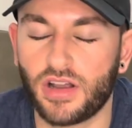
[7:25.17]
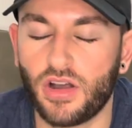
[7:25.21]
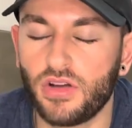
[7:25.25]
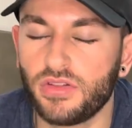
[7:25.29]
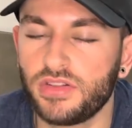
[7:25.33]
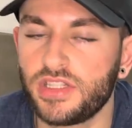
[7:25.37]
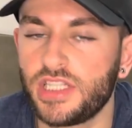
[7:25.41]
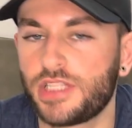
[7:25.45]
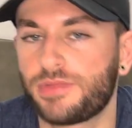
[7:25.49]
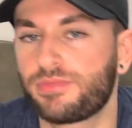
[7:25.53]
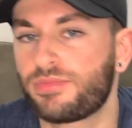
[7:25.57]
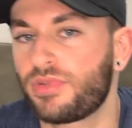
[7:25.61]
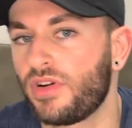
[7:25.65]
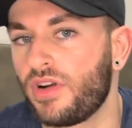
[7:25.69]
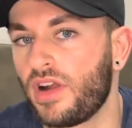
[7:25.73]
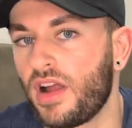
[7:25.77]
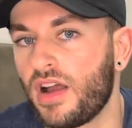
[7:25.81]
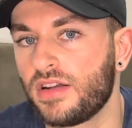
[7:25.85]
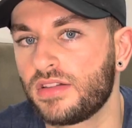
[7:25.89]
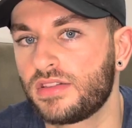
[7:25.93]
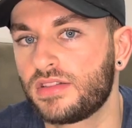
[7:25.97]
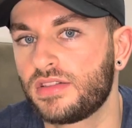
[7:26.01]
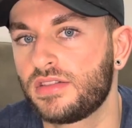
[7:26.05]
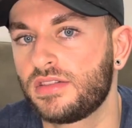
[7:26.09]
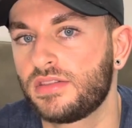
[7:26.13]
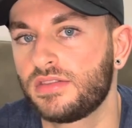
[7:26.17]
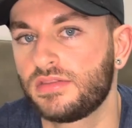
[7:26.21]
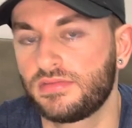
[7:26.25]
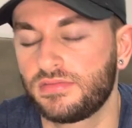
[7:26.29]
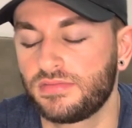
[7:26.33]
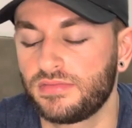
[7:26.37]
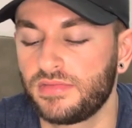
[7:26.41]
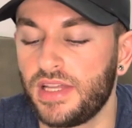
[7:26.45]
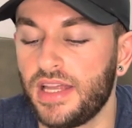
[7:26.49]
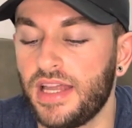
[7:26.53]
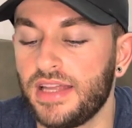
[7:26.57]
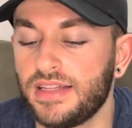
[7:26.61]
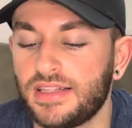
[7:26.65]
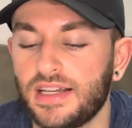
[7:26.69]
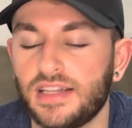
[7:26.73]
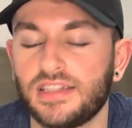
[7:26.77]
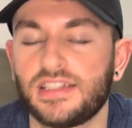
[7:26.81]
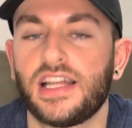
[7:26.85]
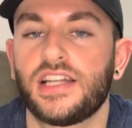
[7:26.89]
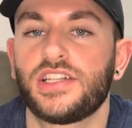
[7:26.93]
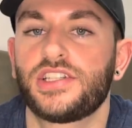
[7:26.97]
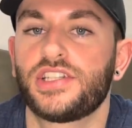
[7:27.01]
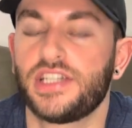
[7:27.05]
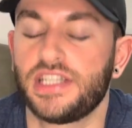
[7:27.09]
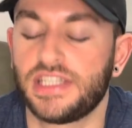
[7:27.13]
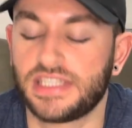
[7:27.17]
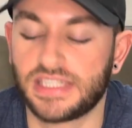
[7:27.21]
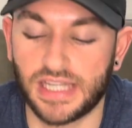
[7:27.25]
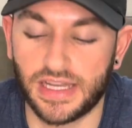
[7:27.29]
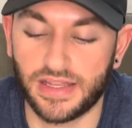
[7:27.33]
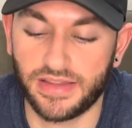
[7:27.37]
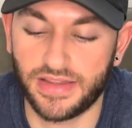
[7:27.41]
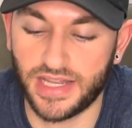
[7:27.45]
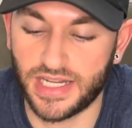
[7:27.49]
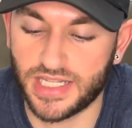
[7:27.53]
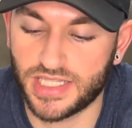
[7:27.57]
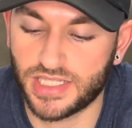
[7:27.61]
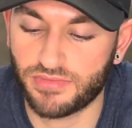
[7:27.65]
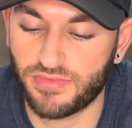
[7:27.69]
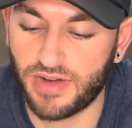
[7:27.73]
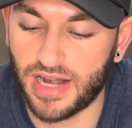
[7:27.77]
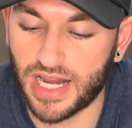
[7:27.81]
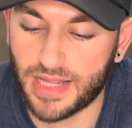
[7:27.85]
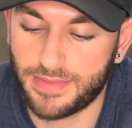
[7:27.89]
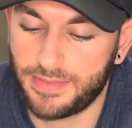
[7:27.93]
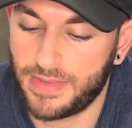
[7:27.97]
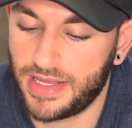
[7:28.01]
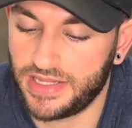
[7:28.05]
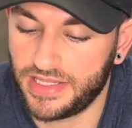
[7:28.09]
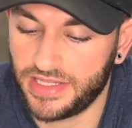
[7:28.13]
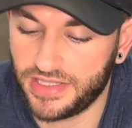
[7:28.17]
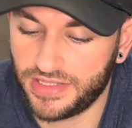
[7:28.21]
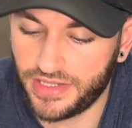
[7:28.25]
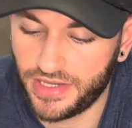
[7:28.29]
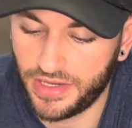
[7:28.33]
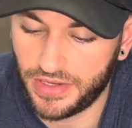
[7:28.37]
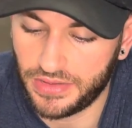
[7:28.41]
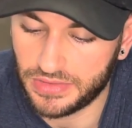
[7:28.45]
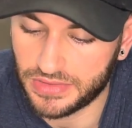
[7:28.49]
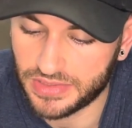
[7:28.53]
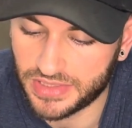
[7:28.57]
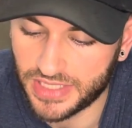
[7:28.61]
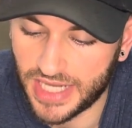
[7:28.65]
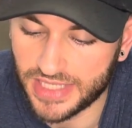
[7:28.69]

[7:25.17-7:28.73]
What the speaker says: On this product, it does actually say this: recommended use.